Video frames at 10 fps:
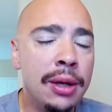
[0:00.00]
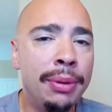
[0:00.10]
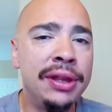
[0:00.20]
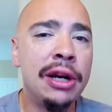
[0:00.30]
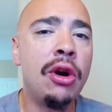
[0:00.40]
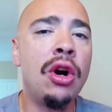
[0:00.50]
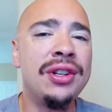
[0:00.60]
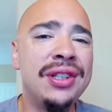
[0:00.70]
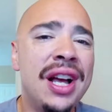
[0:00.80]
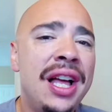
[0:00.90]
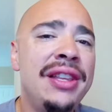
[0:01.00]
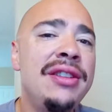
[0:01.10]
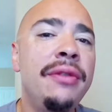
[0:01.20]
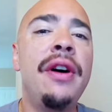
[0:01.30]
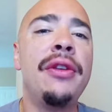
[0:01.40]
But there are
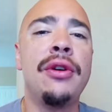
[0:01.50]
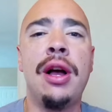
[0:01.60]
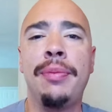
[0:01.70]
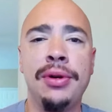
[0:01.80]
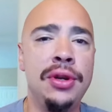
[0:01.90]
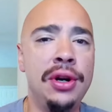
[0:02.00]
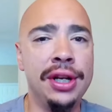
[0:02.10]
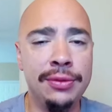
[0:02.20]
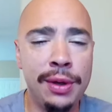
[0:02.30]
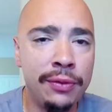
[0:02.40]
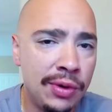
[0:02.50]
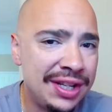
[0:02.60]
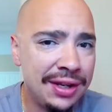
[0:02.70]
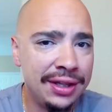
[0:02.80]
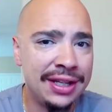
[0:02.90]
tons of other opportunities. We've
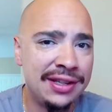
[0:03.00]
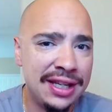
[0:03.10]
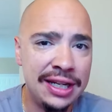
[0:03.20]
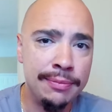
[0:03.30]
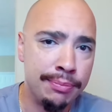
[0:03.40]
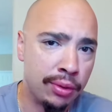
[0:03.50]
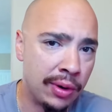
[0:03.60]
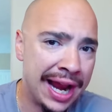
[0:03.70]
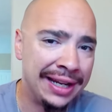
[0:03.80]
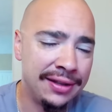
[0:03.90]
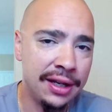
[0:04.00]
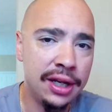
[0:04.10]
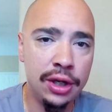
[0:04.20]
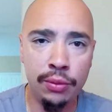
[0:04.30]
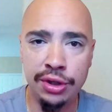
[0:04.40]
recently seen Brett,
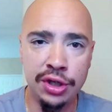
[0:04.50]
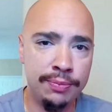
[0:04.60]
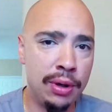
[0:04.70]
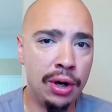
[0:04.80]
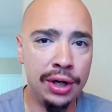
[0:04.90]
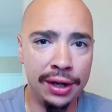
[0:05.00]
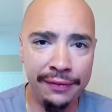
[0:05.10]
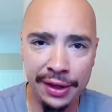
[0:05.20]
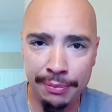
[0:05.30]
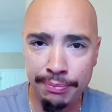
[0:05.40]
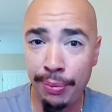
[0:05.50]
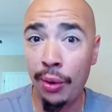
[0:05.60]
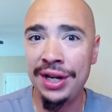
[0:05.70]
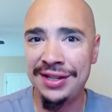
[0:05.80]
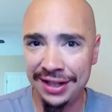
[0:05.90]
which is part of the
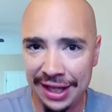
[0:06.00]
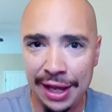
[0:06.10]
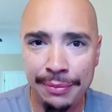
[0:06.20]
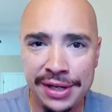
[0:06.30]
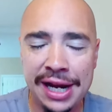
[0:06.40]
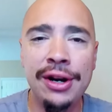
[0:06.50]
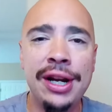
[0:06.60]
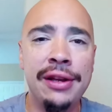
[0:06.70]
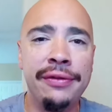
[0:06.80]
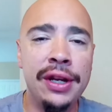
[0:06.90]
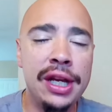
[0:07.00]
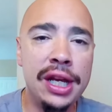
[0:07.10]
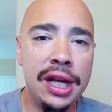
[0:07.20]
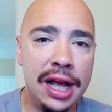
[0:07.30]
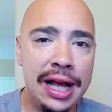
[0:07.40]
Boys Club narrative
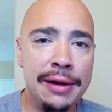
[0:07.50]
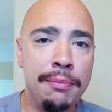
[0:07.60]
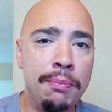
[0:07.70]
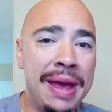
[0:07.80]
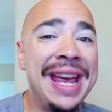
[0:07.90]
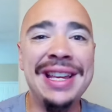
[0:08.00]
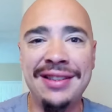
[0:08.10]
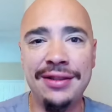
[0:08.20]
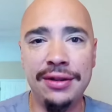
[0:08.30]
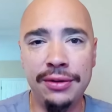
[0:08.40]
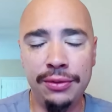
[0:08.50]
on Base,